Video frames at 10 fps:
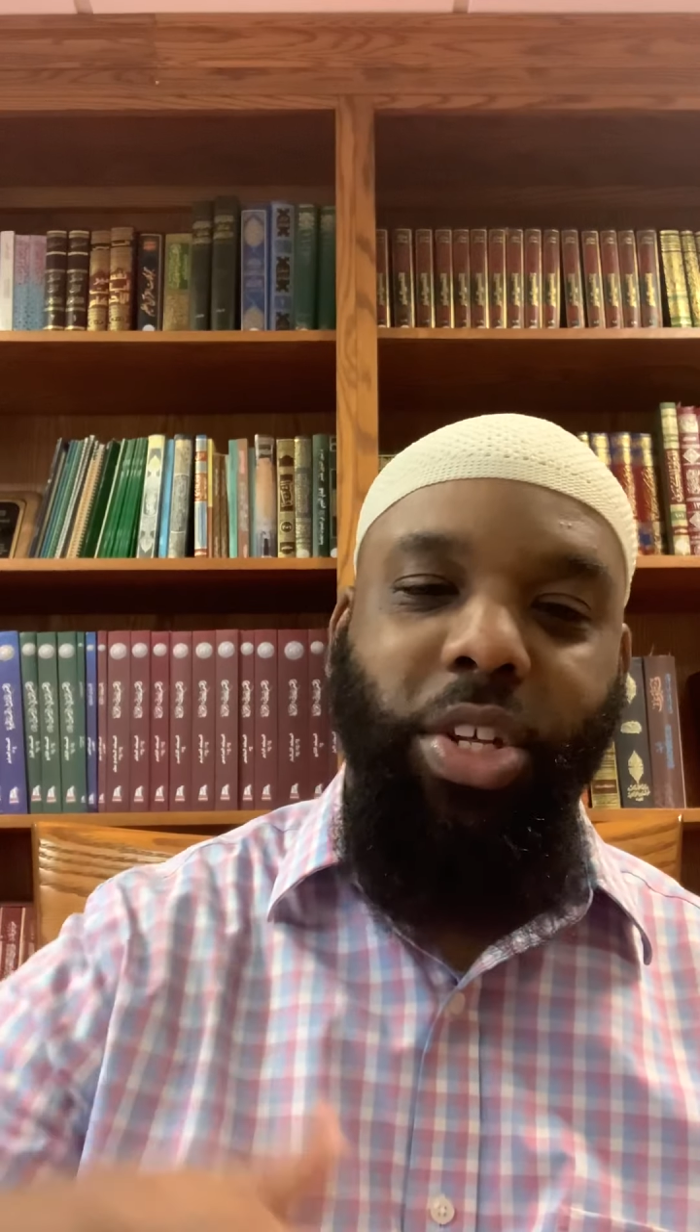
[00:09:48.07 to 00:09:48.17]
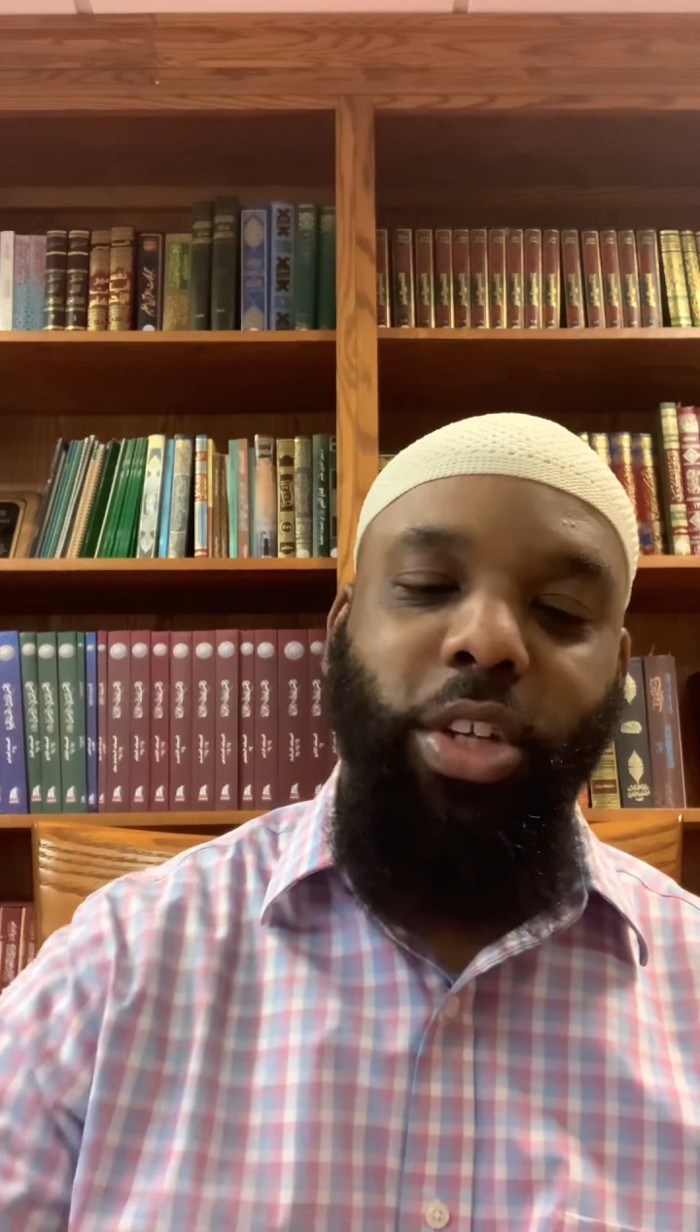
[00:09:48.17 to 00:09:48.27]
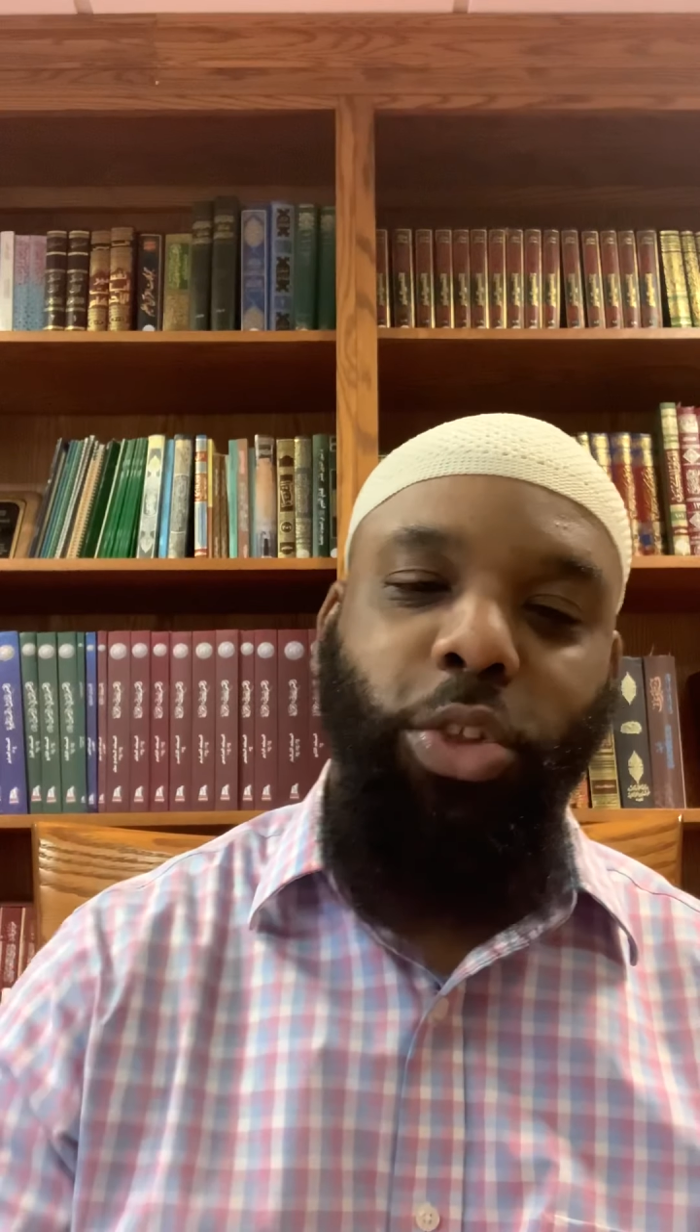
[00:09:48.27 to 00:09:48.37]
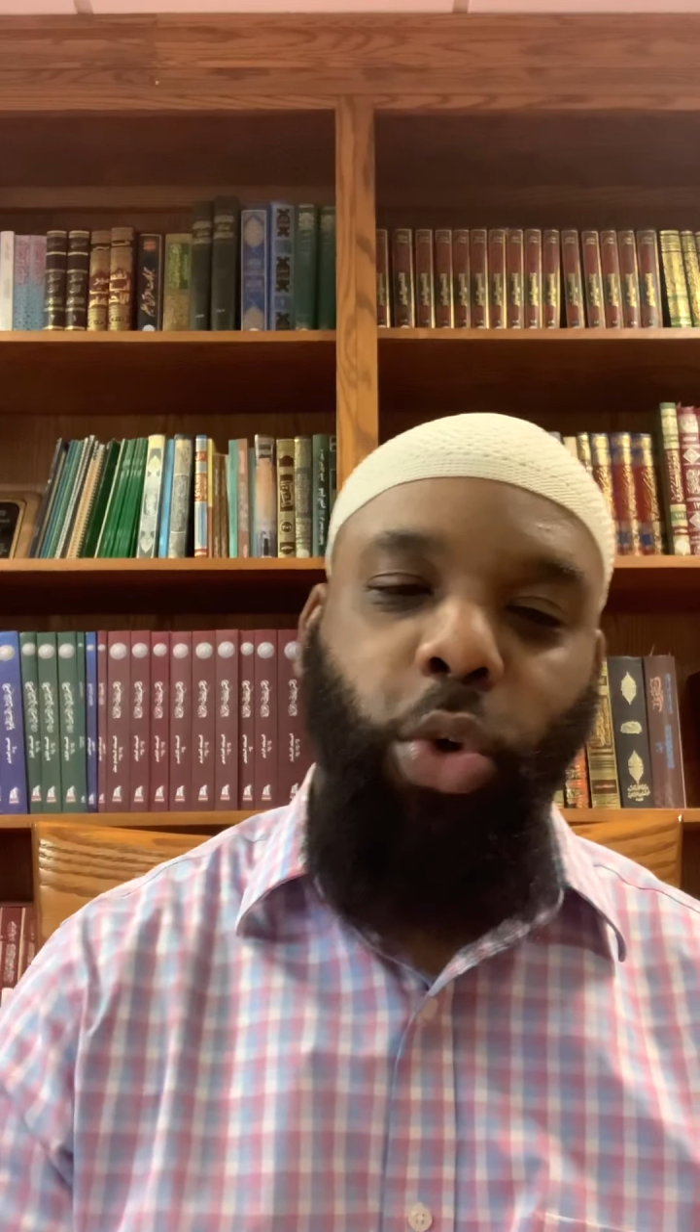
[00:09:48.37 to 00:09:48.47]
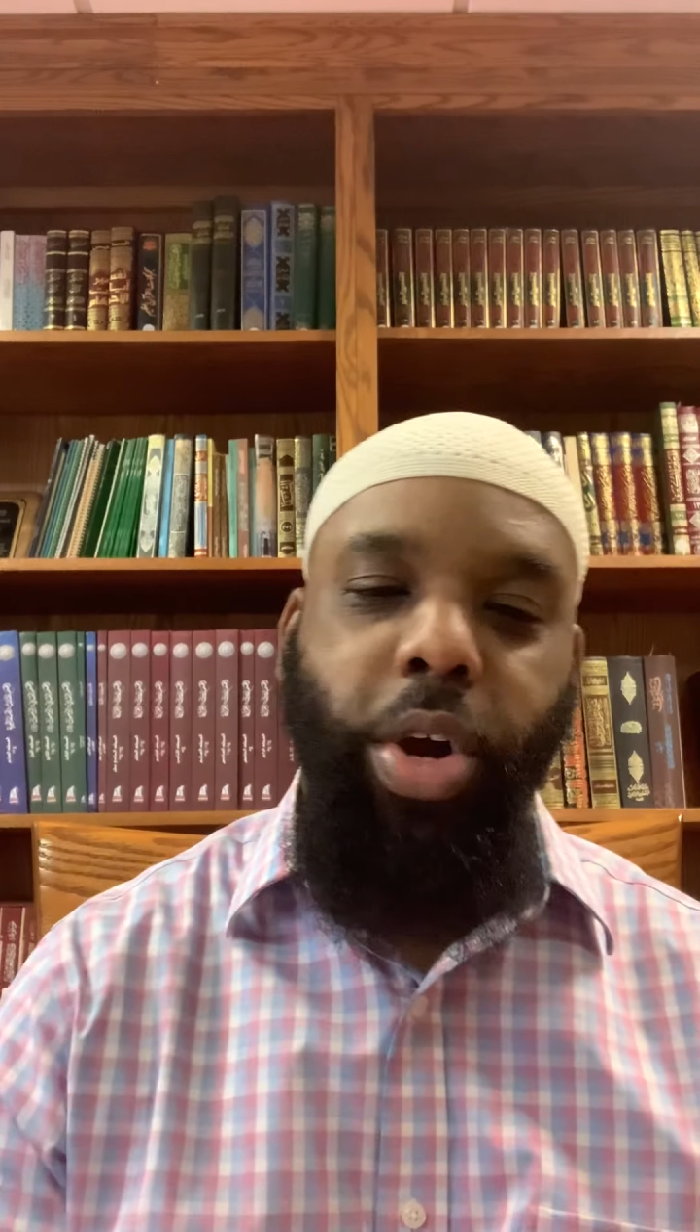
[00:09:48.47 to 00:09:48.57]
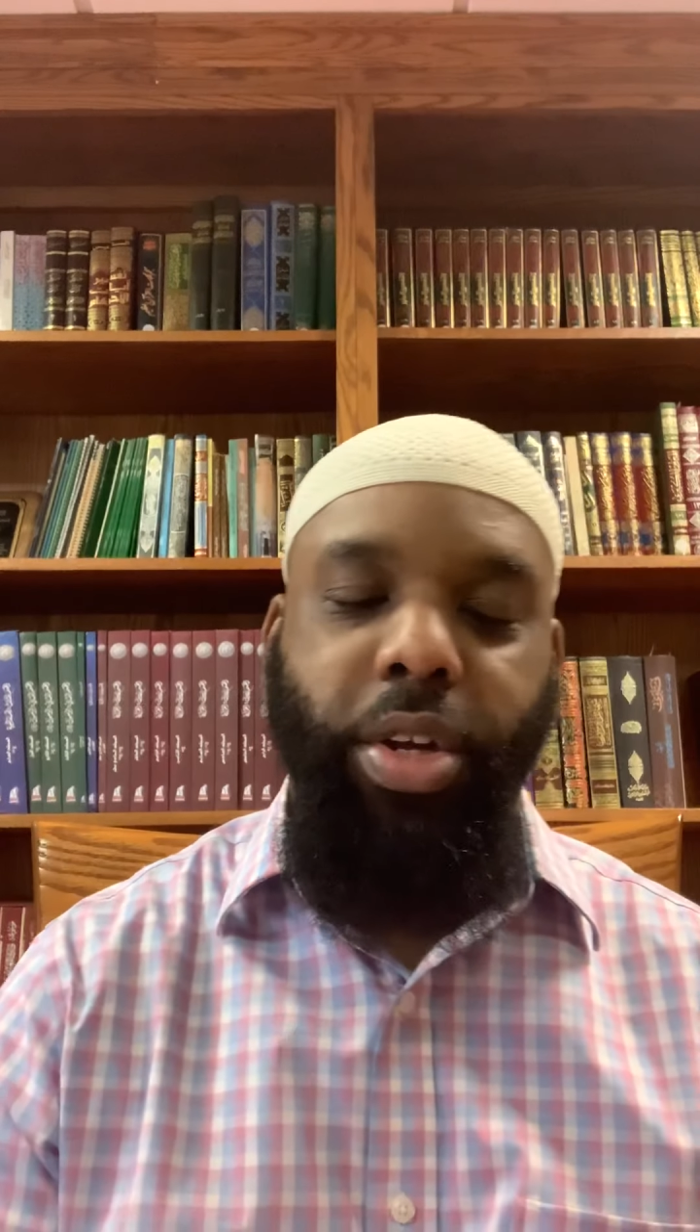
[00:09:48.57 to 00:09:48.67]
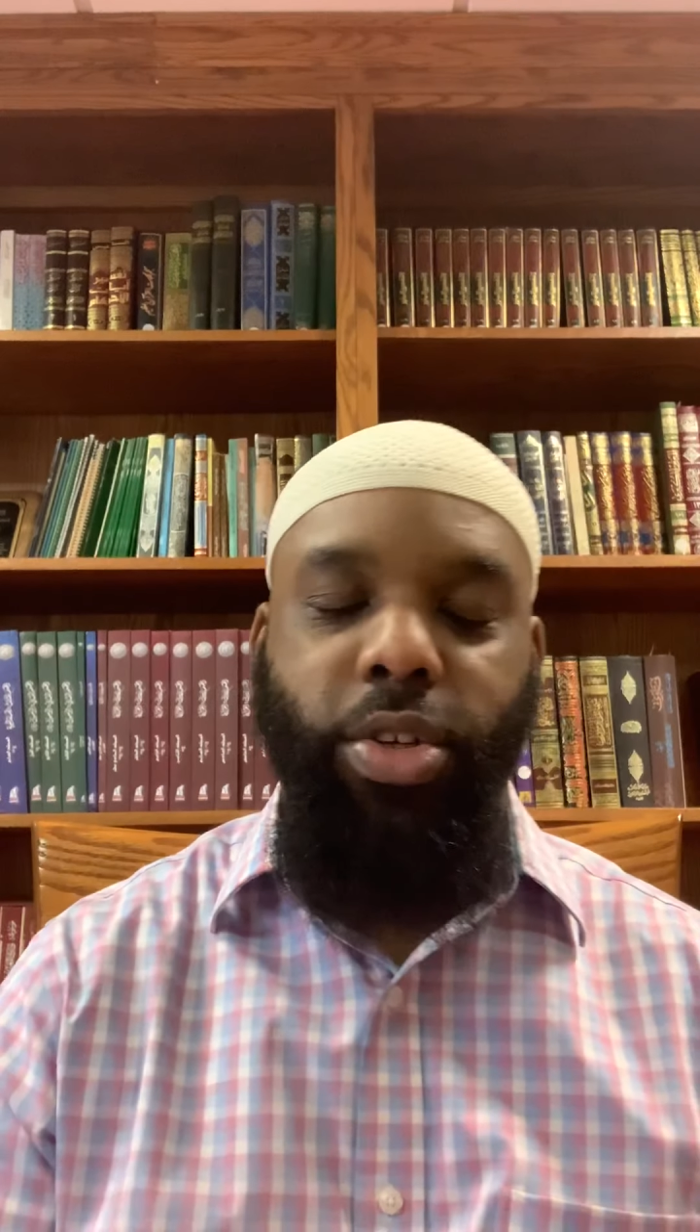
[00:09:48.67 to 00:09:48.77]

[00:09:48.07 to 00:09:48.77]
he enjoyed